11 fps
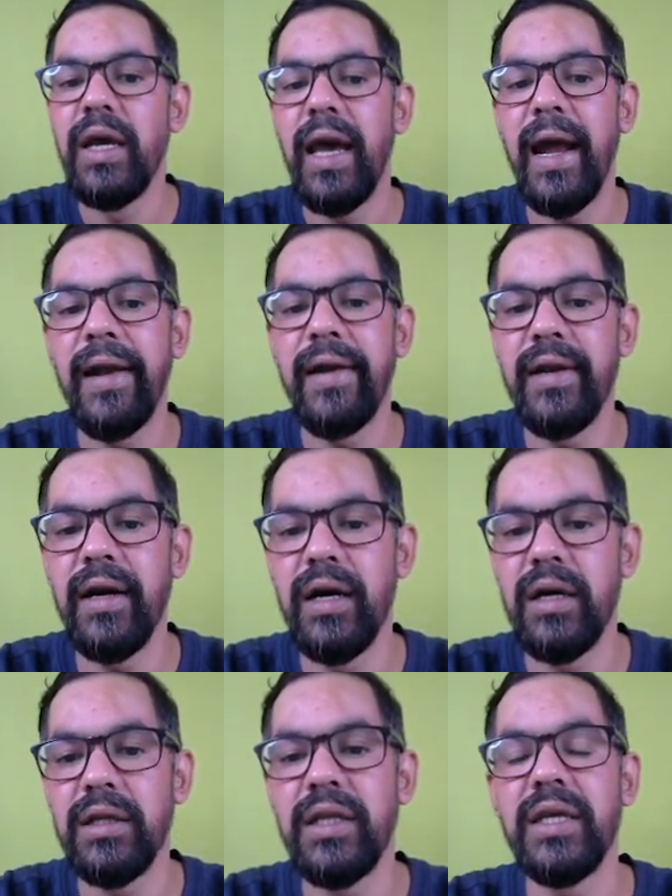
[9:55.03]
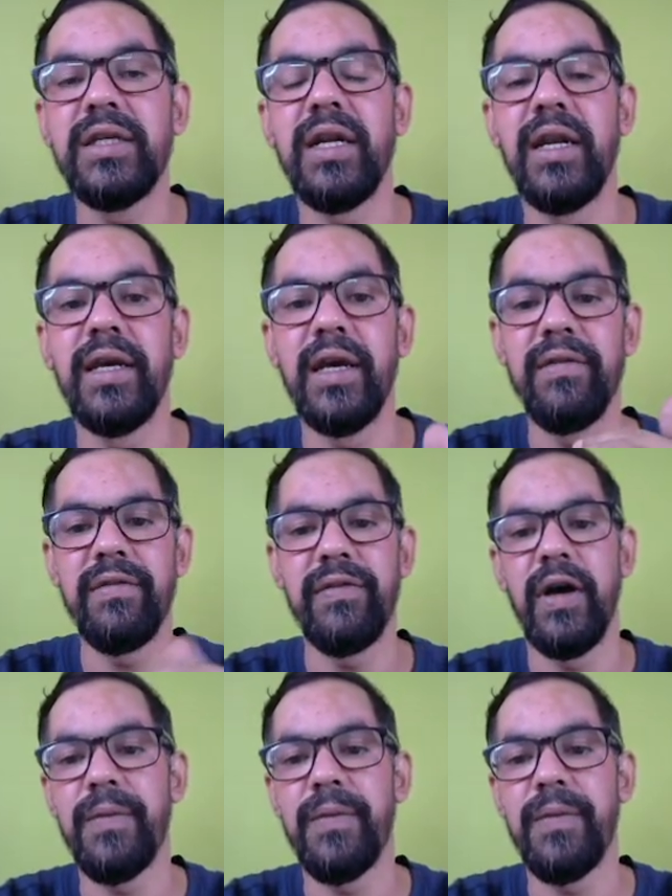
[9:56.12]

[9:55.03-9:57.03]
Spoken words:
And they generally give